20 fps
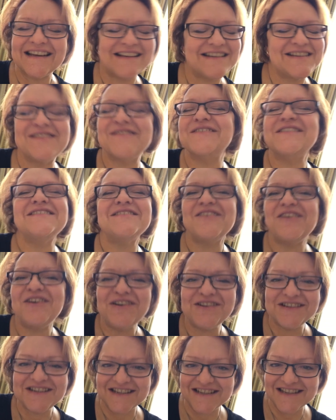And so it's
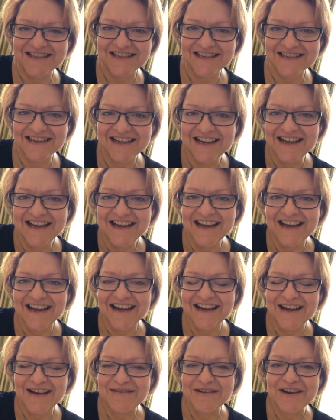all just
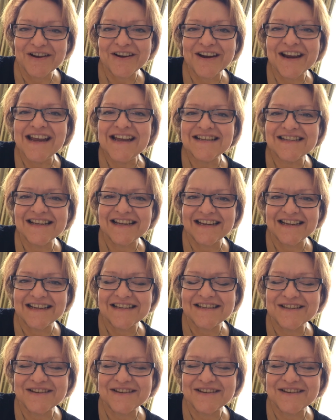craziness.